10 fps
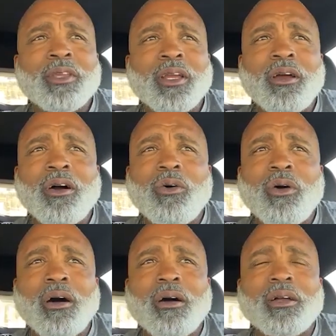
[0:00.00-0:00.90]
You yep.
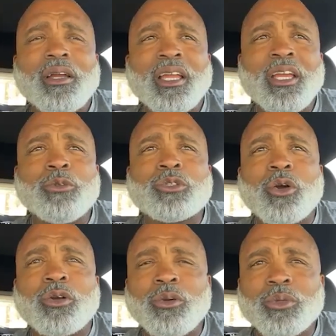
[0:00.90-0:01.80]
know, uh, he yep.
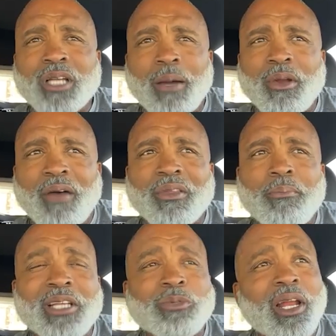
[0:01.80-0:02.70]
was coming off
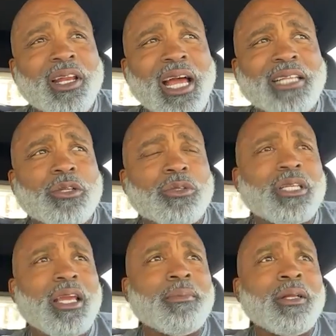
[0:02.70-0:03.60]
the bench. We had a nice little
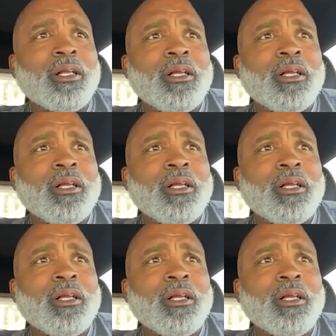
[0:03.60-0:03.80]
team.